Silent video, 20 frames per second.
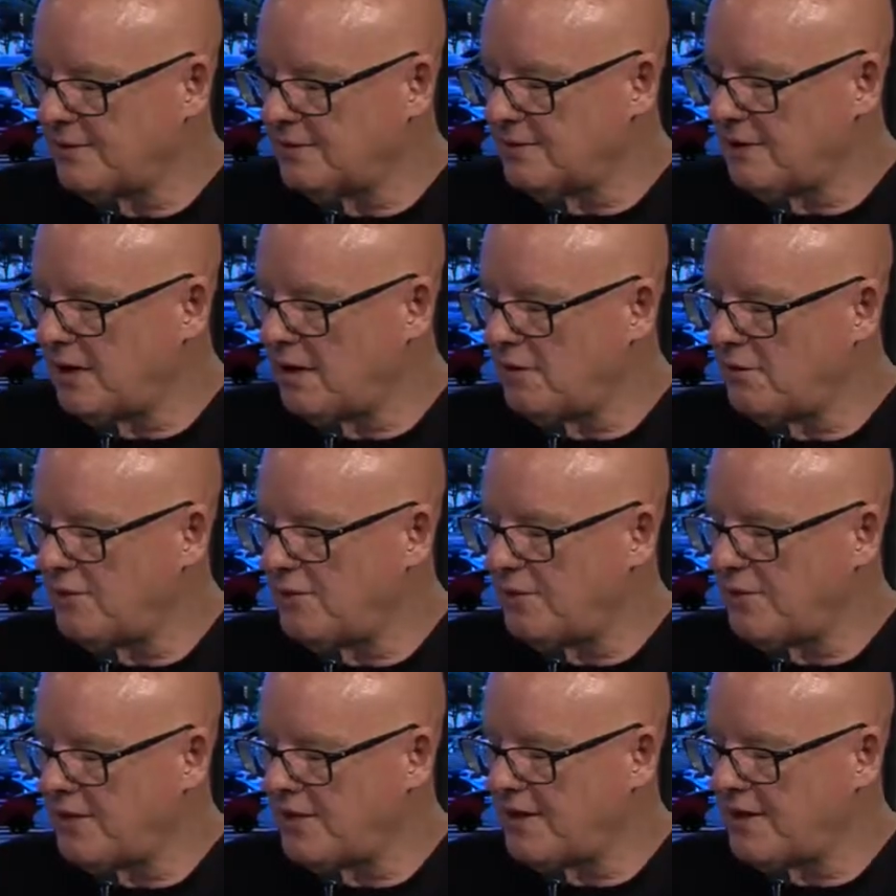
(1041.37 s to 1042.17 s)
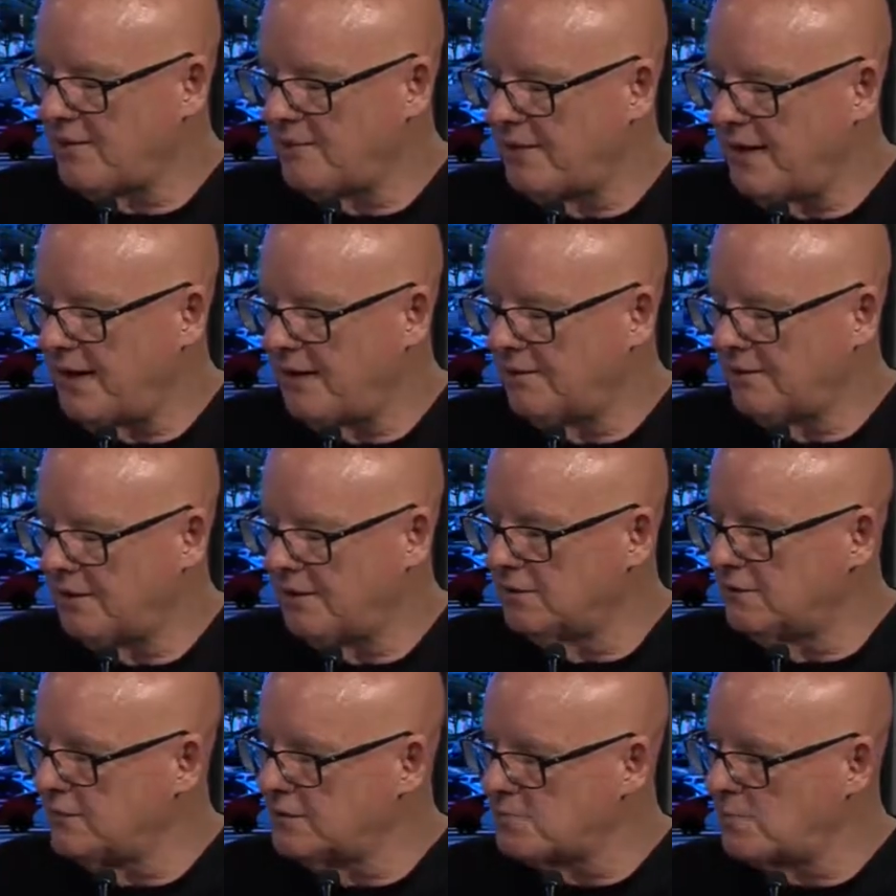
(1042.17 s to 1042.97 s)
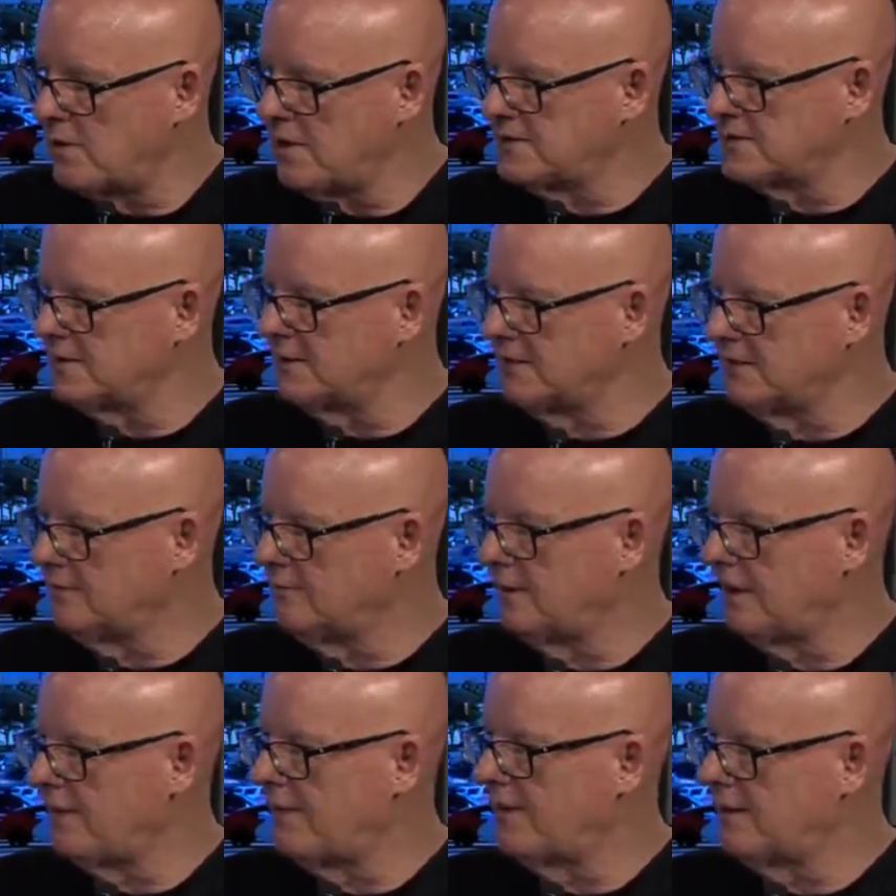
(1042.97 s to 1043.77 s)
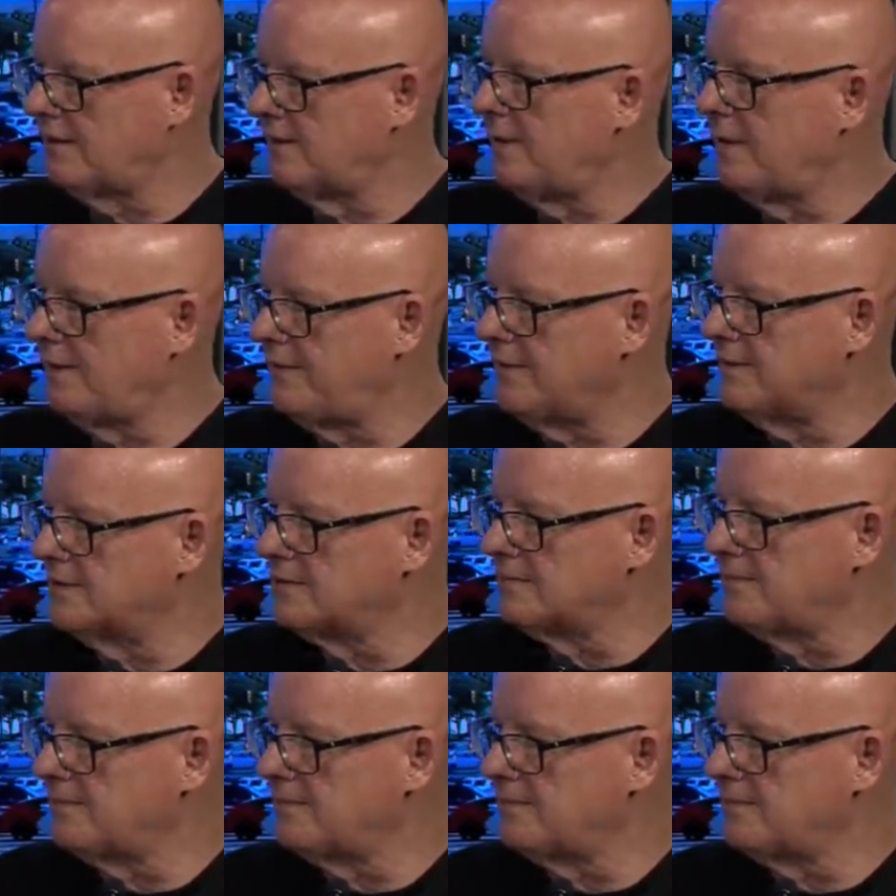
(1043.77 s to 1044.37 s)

often think about Elvis Presley when I think about this.